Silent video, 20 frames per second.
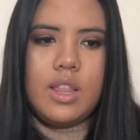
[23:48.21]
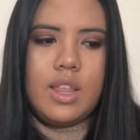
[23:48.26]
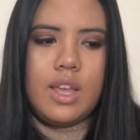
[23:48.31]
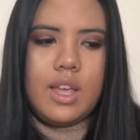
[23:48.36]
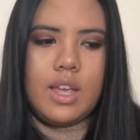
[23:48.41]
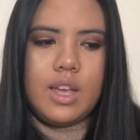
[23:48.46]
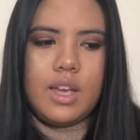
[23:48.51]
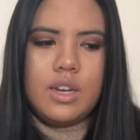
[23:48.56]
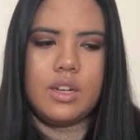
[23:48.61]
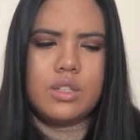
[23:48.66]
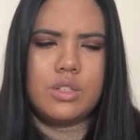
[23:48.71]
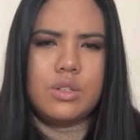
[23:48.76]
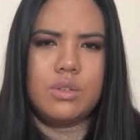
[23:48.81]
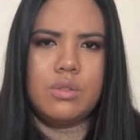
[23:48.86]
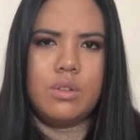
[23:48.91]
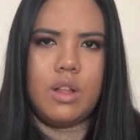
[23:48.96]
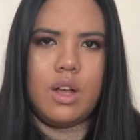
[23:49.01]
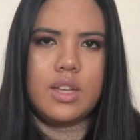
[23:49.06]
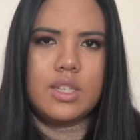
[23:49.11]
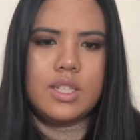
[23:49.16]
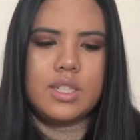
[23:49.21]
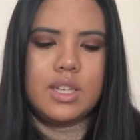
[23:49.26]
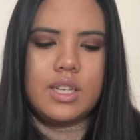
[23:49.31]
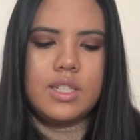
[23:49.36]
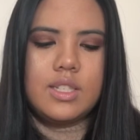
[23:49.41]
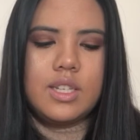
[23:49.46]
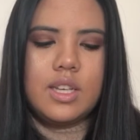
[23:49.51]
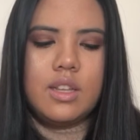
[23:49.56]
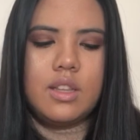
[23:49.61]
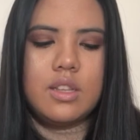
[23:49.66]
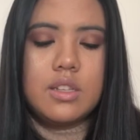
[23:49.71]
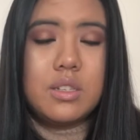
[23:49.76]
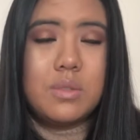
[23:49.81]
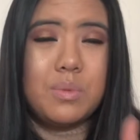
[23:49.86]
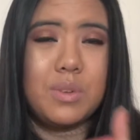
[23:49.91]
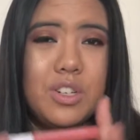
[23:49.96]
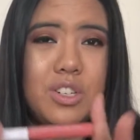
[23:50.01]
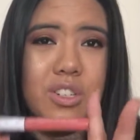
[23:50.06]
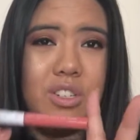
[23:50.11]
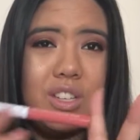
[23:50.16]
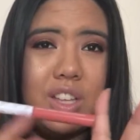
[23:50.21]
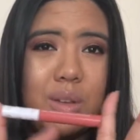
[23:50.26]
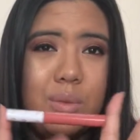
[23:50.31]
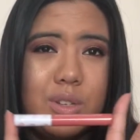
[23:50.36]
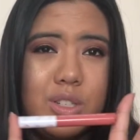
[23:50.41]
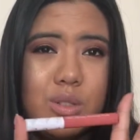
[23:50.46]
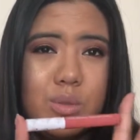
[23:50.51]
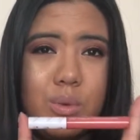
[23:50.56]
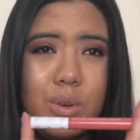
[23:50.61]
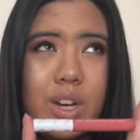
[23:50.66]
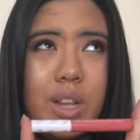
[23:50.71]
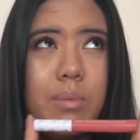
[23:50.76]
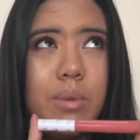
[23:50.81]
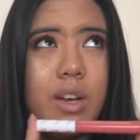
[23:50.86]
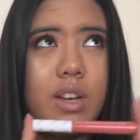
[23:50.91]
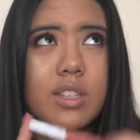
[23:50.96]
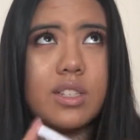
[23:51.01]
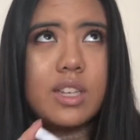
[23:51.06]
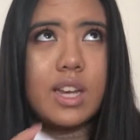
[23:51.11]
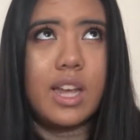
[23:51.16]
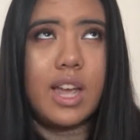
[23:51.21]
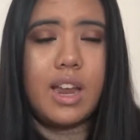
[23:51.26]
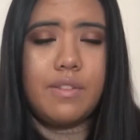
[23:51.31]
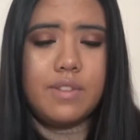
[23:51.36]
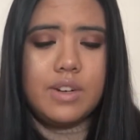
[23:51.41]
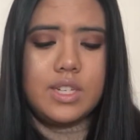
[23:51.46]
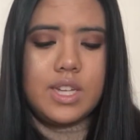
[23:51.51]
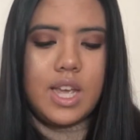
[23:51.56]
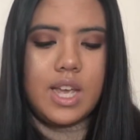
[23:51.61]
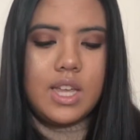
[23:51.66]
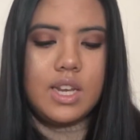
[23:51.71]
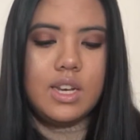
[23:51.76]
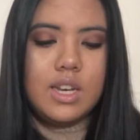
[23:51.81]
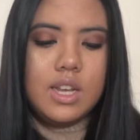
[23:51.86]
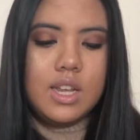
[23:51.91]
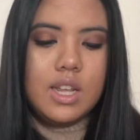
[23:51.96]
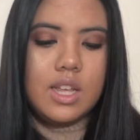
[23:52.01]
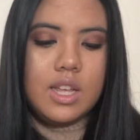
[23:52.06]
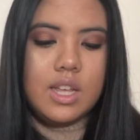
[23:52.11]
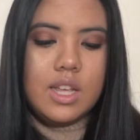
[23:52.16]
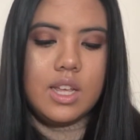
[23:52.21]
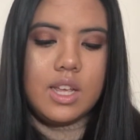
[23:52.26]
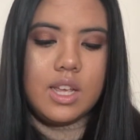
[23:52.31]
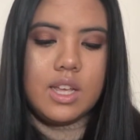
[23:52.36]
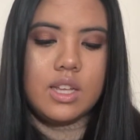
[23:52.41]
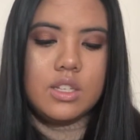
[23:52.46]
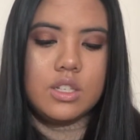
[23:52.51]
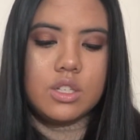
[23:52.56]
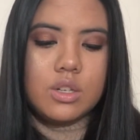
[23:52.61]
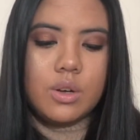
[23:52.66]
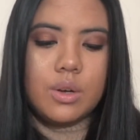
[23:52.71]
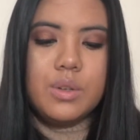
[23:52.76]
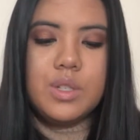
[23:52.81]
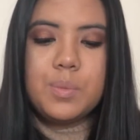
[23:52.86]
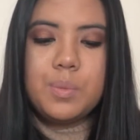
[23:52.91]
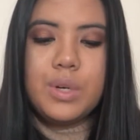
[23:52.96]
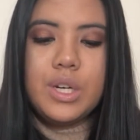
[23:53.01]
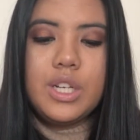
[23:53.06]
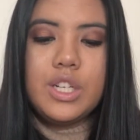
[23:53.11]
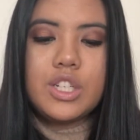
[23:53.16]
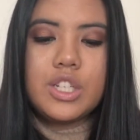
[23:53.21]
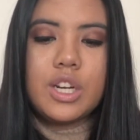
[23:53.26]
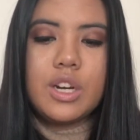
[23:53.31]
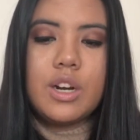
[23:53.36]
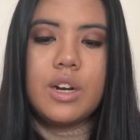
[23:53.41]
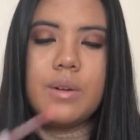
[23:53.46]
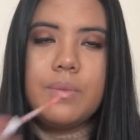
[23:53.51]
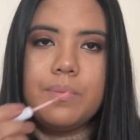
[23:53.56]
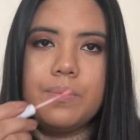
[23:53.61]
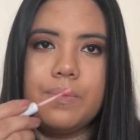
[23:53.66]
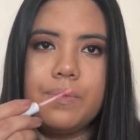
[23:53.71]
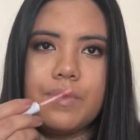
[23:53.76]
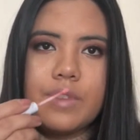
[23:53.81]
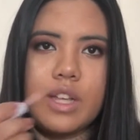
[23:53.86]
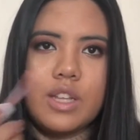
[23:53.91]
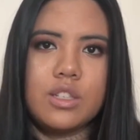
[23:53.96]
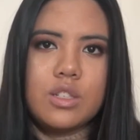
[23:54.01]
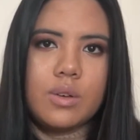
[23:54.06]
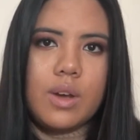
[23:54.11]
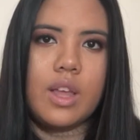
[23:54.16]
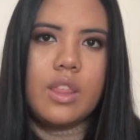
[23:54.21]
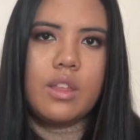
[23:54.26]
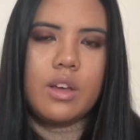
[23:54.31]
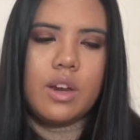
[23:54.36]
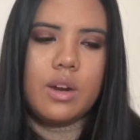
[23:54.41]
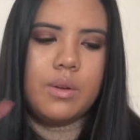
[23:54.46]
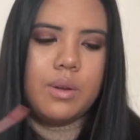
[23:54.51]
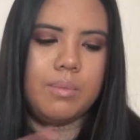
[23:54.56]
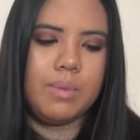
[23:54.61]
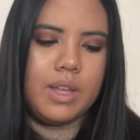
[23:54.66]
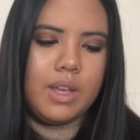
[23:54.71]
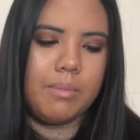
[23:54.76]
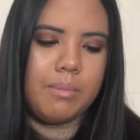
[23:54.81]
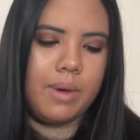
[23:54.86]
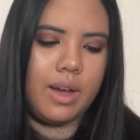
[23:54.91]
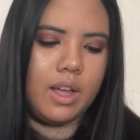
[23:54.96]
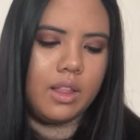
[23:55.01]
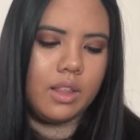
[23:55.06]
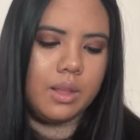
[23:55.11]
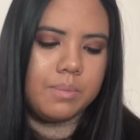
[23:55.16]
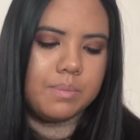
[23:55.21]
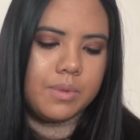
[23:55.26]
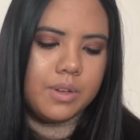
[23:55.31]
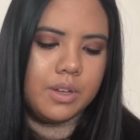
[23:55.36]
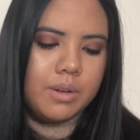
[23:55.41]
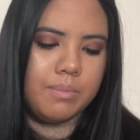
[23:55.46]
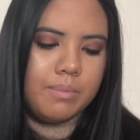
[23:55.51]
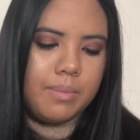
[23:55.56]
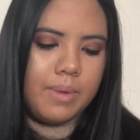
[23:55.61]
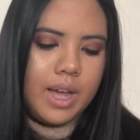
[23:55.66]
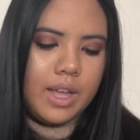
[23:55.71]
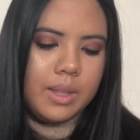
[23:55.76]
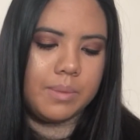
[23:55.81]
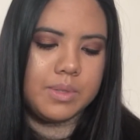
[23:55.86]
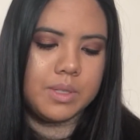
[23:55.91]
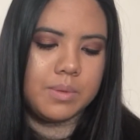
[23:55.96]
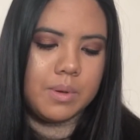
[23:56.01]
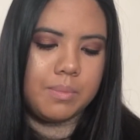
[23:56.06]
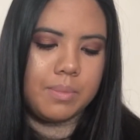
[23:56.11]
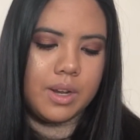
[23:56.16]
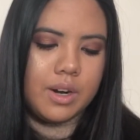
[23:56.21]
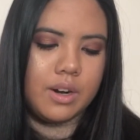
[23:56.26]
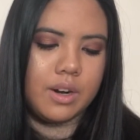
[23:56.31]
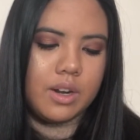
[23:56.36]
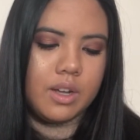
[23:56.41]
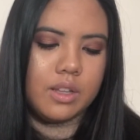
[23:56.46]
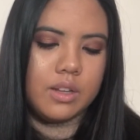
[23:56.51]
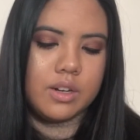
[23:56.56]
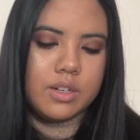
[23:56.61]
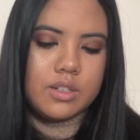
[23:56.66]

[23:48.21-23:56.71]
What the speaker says: They had 2 glosses on sale. This originally was $20, and I got it for 10, and so it was pretty sheer. And so I thought it would be a good My Lips But Better color.